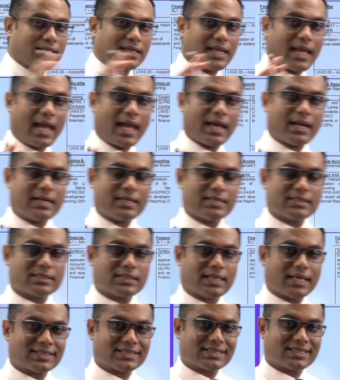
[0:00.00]
standard is
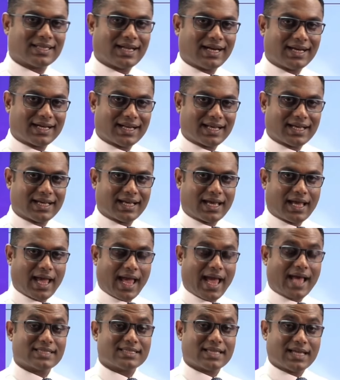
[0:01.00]
tested
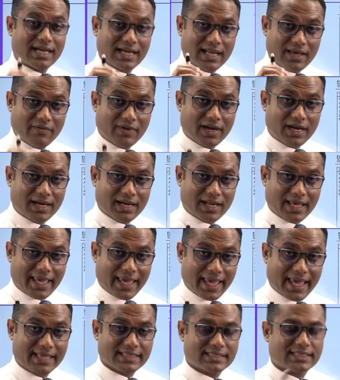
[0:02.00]
as a level
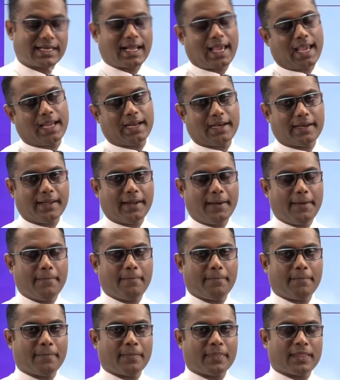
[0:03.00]
A standard,
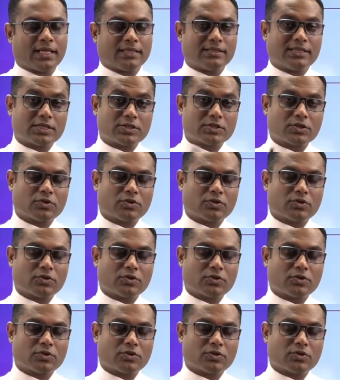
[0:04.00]
the